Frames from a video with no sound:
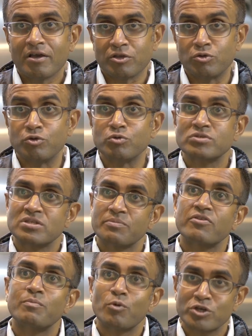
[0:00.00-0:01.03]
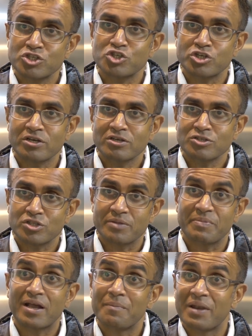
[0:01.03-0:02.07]
you lose some of the moisture, so they
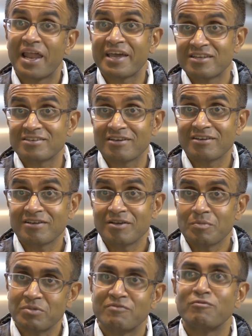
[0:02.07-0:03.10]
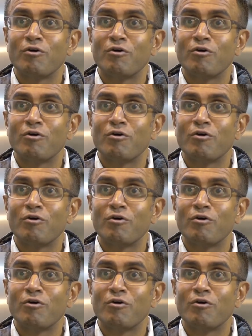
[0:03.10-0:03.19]
become lighter, but the